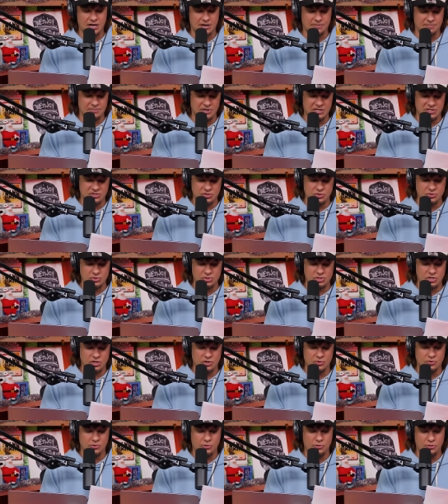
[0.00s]
and use
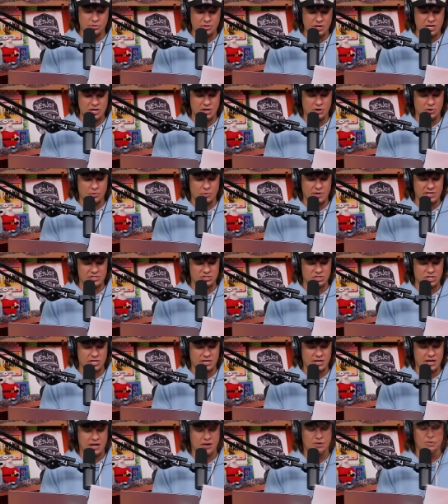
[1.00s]
code Theo at
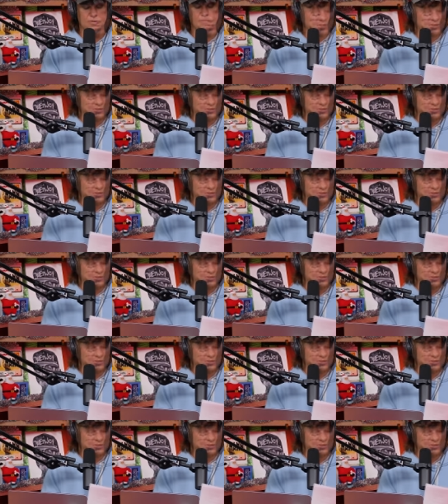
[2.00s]
checkout.